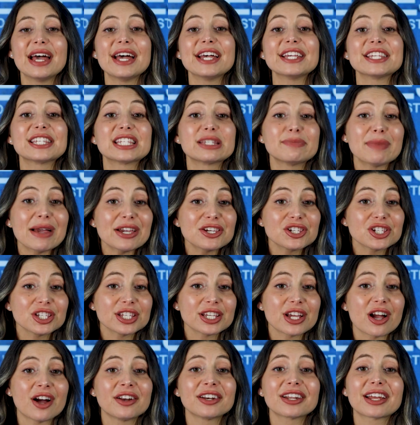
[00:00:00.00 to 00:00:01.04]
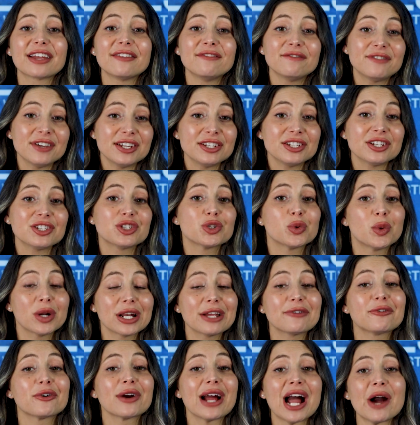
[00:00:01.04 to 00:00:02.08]
especially on a convenient
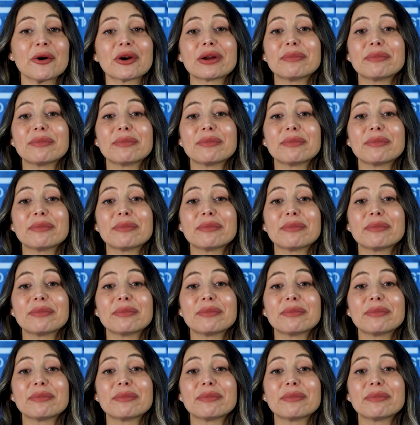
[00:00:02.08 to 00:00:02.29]
24-hour